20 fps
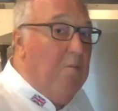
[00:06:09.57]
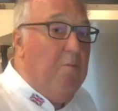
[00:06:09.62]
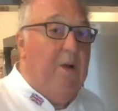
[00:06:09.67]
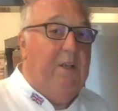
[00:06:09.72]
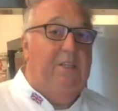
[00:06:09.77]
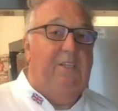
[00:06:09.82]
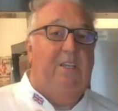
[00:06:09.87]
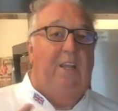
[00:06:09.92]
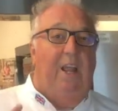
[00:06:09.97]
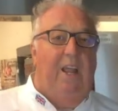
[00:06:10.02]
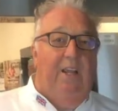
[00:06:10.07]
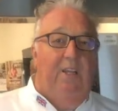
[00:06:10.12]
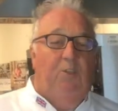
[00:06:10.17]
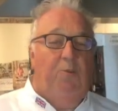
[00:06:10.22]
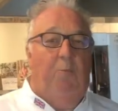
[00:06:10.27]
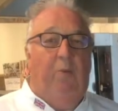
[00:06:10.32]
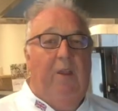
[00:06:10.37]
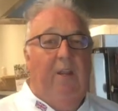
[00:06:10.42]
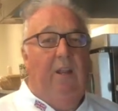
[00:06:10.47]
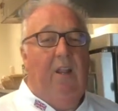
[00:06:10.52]
My steak's
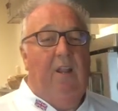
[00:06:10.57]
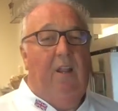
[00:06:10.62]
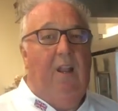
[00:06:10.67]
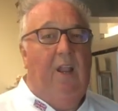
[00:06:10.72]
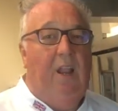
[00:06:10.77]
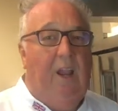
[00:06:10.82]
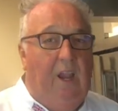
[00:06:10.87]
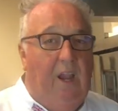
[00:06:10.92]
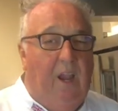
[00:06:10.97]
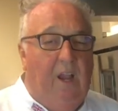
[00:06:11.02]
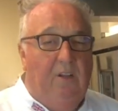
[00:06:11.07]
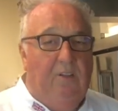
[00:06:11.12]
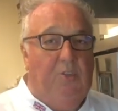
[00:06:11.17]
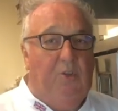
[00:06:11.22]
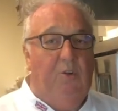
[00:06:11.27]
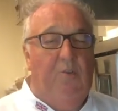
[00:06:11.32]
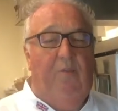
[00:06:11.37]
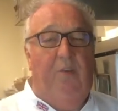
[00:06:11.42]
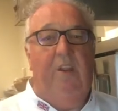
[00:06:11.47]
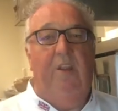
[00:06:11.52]
been in the
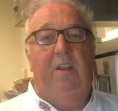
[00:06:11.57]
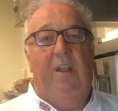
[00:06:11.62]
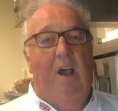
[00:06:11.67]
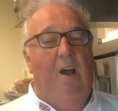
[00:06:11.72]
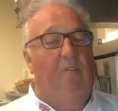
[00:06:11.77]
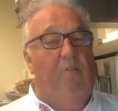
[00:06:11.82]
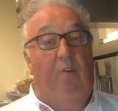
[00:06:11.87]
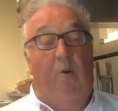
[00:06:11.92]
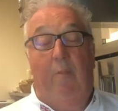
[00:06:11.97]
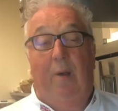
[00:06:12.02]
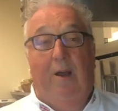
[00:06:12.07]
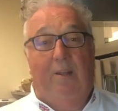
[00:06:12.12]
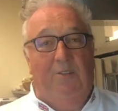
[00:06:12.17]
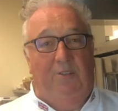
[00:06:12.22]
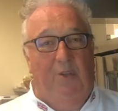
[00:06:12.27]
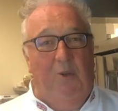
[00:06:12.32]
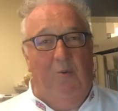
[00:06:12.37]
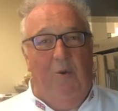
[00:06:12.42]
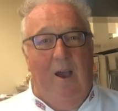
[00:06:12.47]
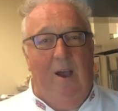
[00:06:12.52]
sous vide now for about
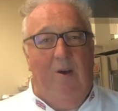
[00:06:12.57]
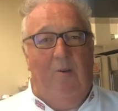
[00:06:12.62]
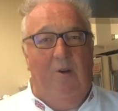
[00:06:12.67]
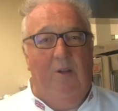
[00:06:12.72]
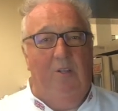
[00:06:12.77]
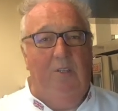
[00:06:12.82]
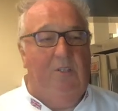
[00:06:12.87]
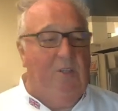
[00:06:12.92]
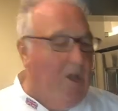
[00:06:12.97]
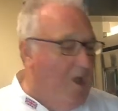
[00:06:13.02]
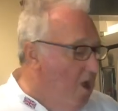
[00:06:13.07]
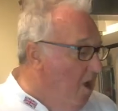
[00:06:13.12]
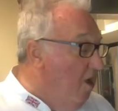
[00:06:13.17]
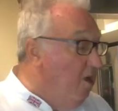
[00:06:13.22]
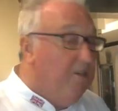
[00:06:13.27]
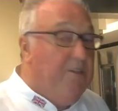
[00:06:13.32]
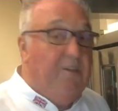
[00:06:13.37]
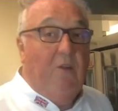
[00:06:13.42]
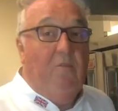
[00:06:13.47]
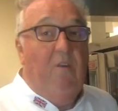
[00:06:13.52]
2 hours,
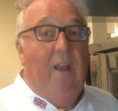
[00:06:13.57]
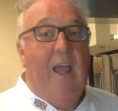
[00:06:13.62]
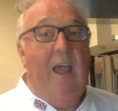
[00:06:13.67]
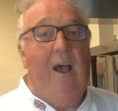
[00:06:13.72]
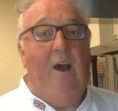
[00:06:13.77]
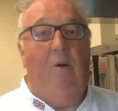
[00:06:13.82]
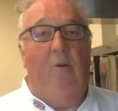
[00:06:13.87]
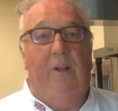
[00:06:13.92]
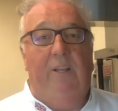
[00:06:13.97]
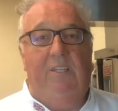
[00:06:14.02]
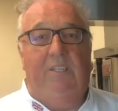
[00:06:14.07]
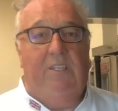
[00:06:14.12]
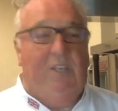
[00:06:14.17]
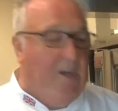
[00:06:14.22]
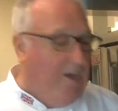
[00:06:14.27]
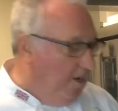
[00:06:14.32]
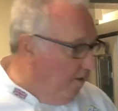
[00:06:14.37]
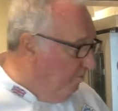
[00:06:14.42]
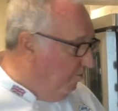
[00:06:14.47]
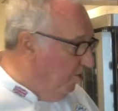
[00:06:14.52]
so now it's
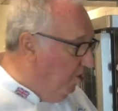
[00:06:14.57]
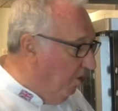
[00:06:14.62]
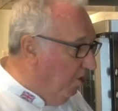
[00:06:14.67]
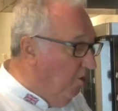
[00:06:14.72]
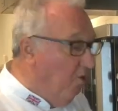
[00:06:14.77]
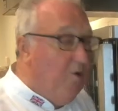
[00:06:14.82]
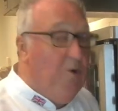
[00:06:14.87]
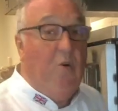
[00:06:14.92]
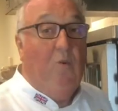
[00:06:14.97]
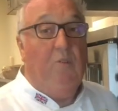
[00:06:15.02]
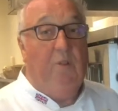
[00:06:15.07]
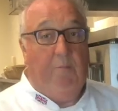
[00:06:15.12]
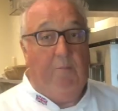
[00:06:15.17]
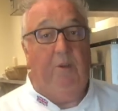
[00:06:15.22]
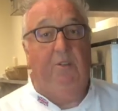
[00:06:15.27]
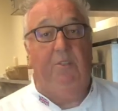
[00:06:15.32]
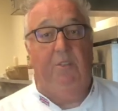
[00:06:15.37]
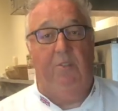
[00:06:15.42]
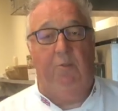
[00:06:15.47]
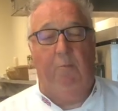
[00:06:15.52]
time to cook the
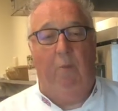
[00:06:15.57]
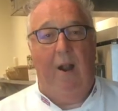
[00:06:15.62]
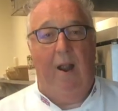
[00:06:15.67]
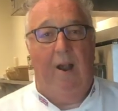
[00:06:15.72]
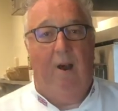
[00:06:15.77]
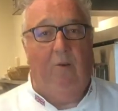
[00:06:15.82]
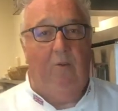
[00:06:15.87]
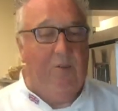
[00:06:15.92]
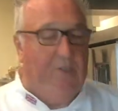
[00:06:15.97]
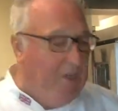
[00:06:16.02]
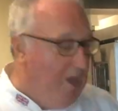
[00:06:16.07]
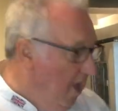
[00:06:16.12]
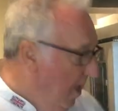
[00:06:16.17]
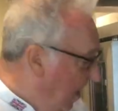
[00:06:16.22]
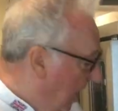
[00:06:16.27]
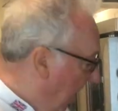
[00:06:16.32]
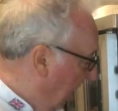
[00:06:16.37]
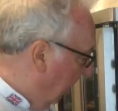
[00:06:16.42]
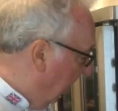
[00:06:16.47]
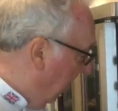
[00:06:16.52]
Brussels sprouts
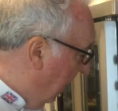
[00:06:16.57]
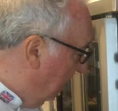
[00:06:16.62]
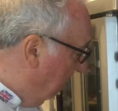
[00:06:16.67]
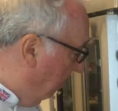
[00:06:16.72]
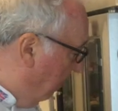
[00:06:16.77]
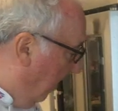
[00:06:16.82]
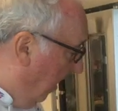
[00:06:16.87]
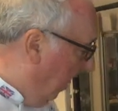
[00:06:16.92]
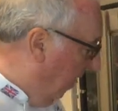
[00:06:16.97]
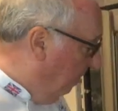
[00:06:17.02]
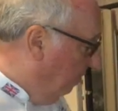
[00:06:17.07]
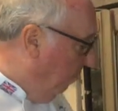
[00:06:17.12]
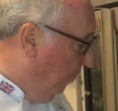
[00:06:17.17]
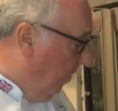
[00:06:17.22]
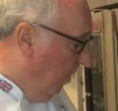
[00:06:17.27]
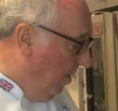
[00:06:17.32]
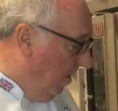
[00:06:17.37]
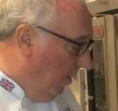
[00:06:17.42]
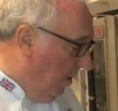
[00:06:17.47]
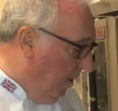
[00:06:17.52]
and get my
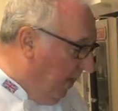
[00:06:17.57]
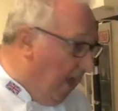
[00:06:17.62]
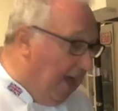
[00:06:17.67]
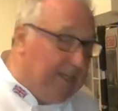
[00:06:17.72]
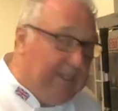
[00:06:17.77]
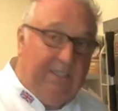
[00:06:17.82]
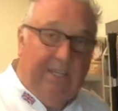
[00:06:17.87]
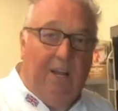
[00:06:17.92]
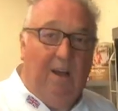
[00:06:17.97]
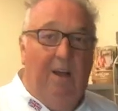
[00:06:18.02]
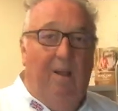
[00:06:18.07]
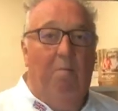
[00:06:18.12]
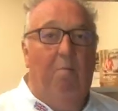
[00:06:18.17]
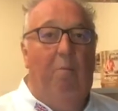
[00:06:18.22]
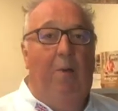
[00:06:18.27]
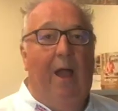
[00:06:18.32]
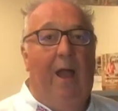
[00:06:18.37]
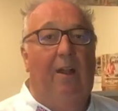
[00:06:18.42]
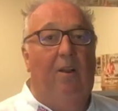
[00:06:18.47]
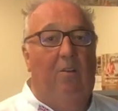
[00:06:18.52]
cast iron
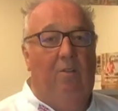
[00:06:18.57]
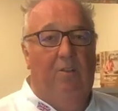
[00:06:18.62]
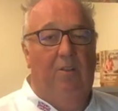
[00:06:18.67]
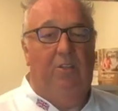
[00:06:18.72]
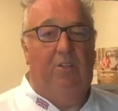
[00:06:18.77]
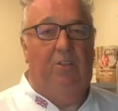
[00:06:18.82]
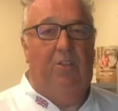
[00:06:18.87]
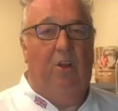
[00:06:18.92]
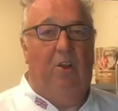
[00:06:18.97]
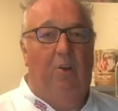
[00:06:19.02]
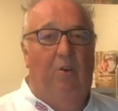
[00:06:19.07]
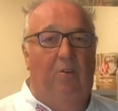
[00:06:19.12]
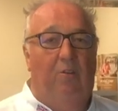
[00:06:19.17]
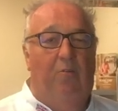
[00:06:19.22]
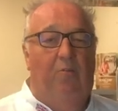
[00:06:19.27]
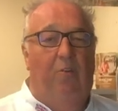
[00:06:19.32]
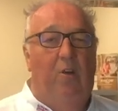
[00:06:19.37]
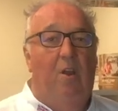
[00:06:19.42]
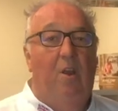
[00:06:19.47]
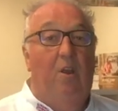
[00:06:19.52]
pan on the
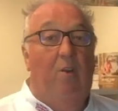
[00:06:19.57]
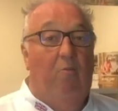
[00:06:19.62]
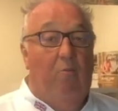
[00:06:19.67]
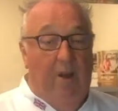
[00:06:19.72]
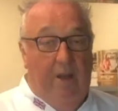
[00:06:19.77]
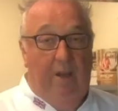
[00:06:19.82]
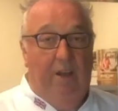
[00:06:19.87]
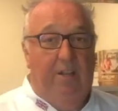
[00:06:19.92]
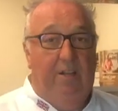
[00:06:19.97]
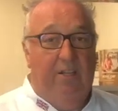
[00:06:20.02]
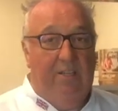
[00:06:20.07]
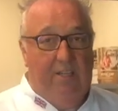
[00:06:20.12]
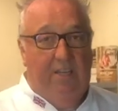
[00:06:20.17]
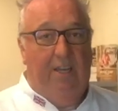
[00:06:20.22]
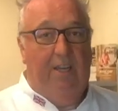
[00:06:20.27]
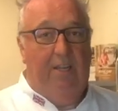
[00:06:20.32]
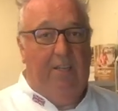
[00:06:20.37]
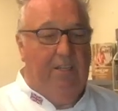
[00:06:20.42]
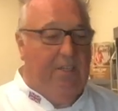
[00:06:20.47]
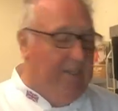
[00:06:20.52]
stove ready to
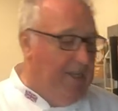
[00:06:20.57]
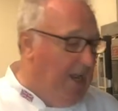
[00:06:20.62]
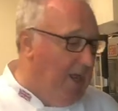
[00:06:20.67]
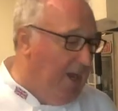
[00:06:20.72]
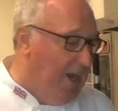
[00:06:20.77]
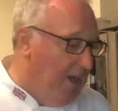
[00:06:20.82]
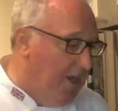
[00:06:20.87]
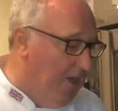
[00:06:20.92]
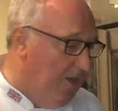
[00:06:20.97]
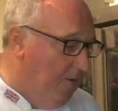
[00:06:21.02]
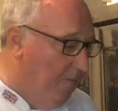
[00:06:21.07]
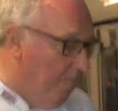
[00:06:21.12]
sear the steak.